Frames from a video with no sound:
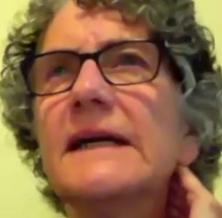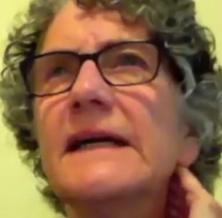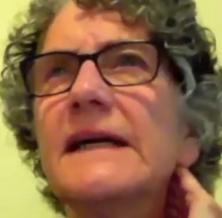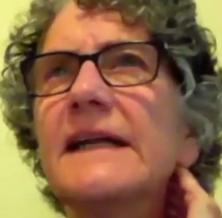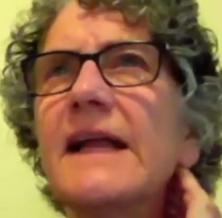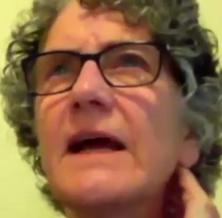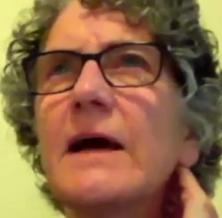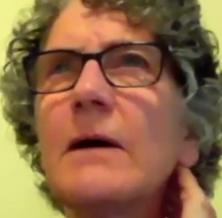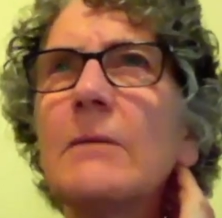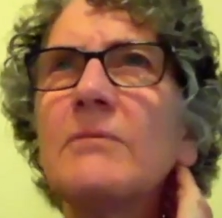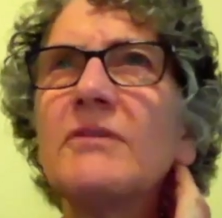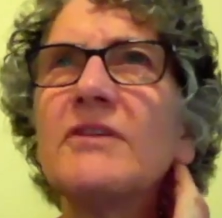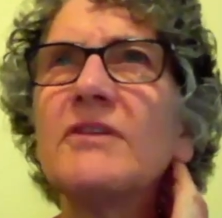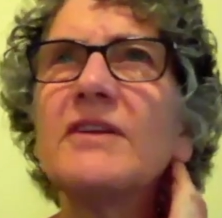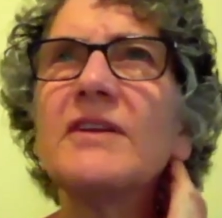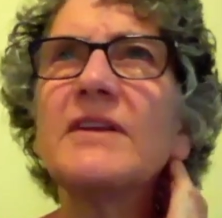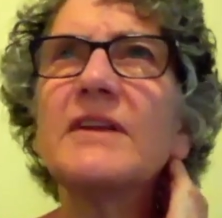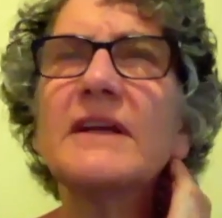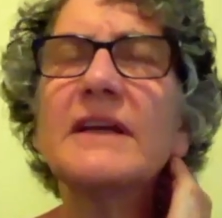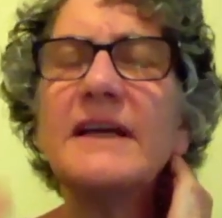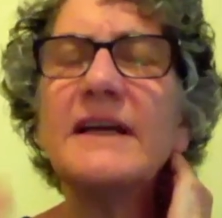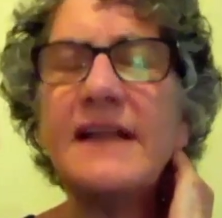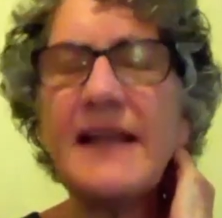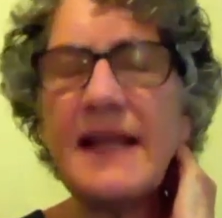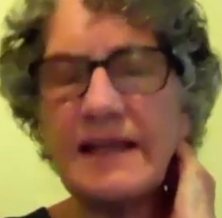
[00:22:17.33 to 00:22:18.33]
It helps
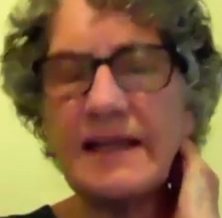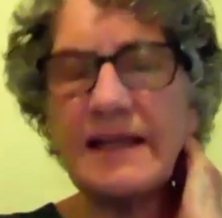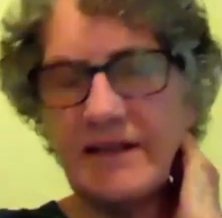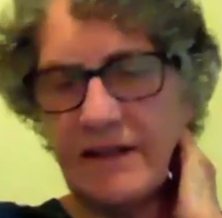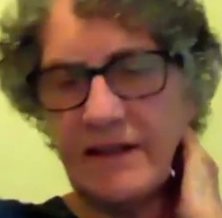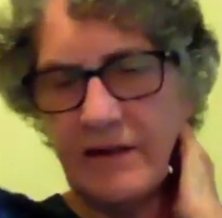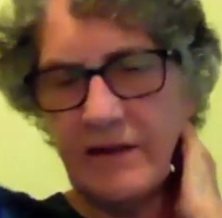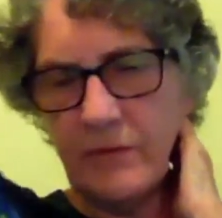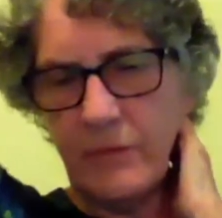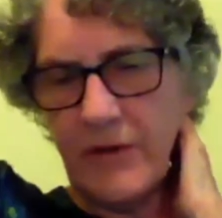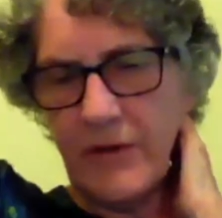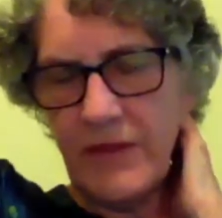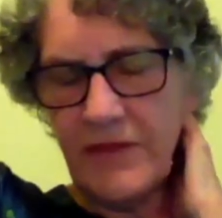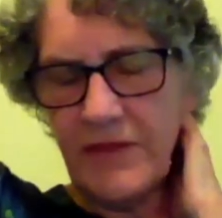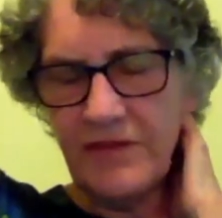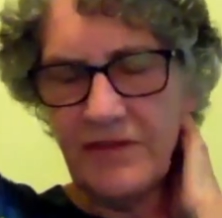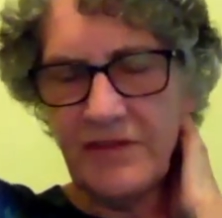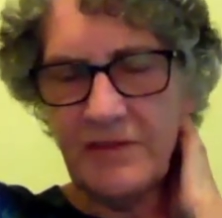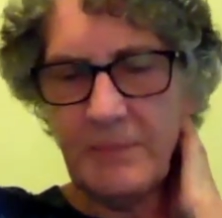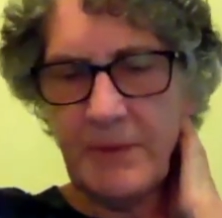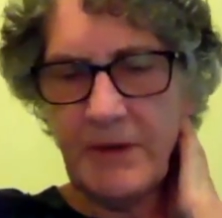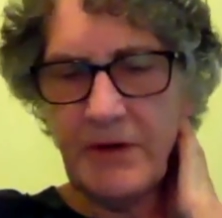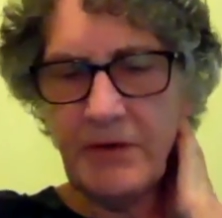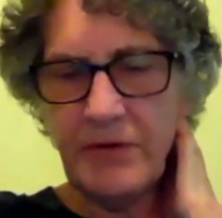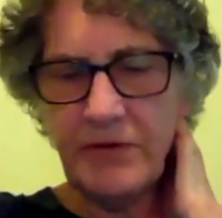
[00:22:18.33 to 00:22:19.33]
in connecting with the
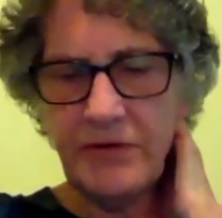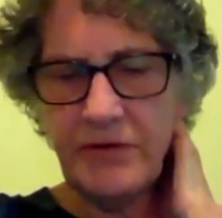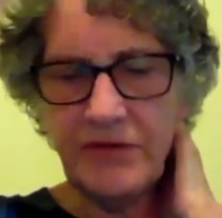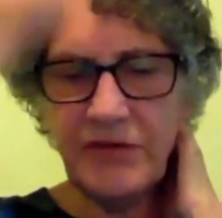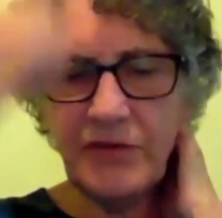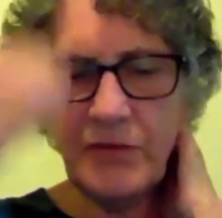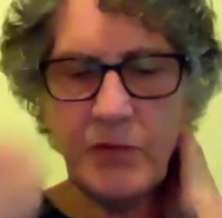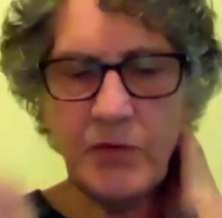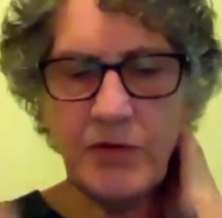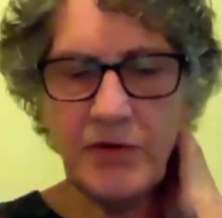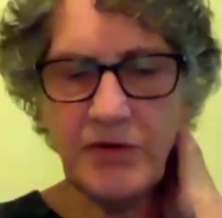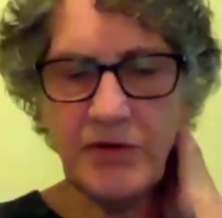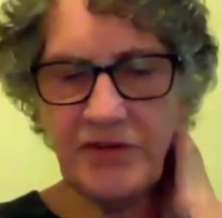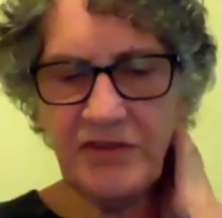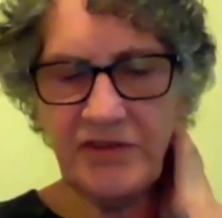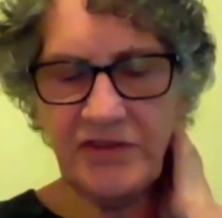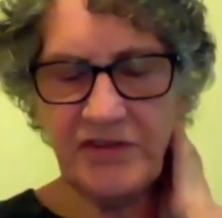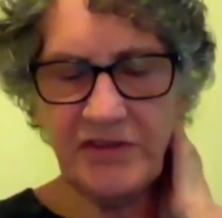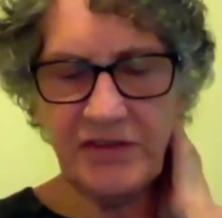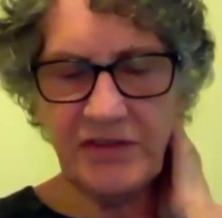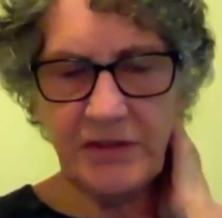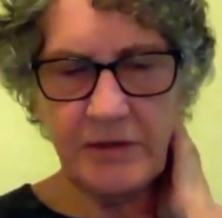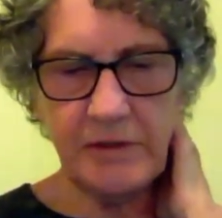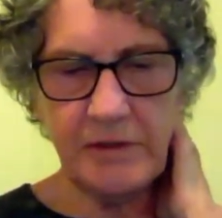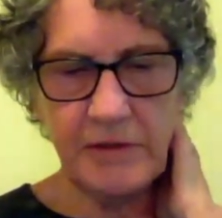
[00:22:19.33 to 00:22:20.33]
spirit
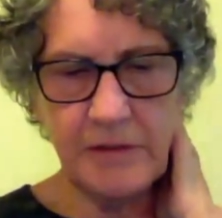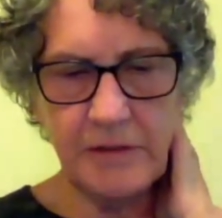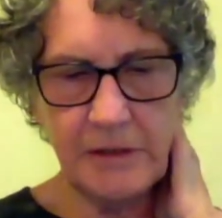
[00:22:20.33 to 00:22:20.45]
source.